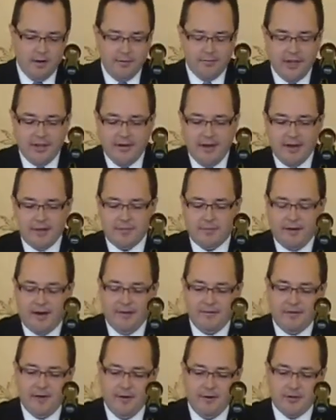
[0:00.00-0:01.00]
Over the next
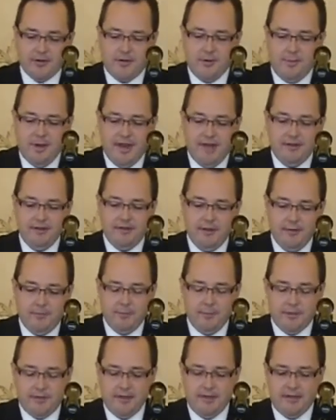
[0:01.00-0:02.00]
five years, the man
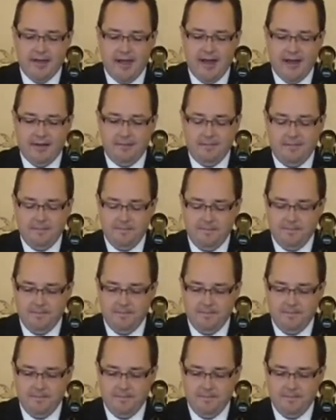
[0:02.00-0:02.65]
lived with the dead.